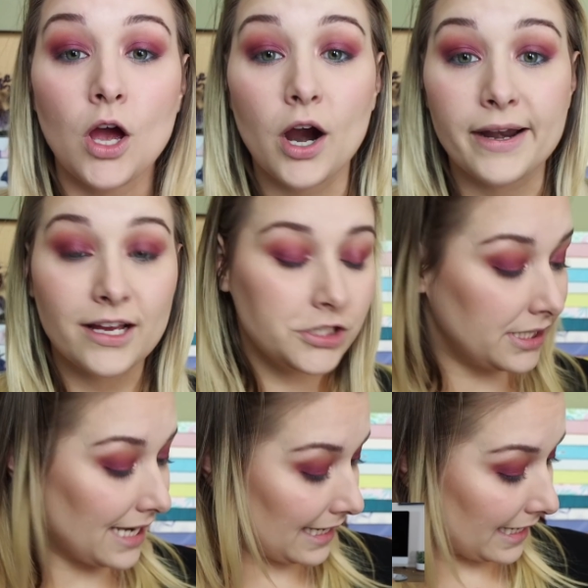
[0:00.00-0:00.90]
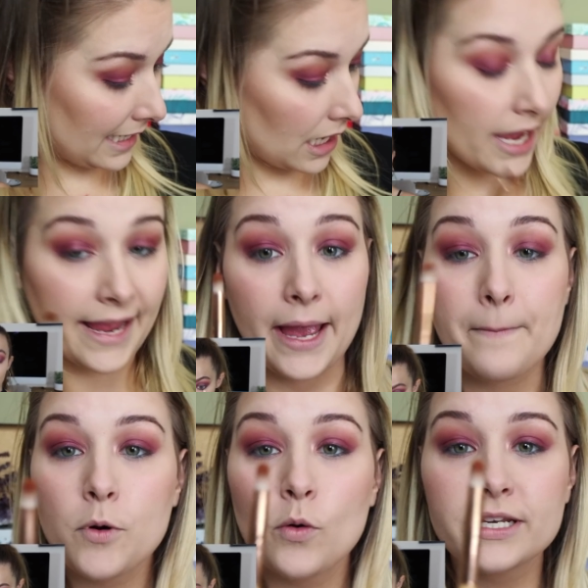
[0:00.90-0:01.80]
Alright, now she's taking
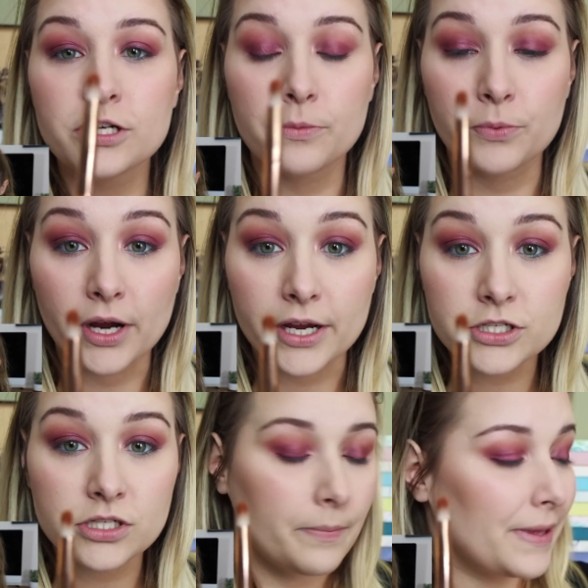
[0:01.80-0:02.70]
a pointer brush, a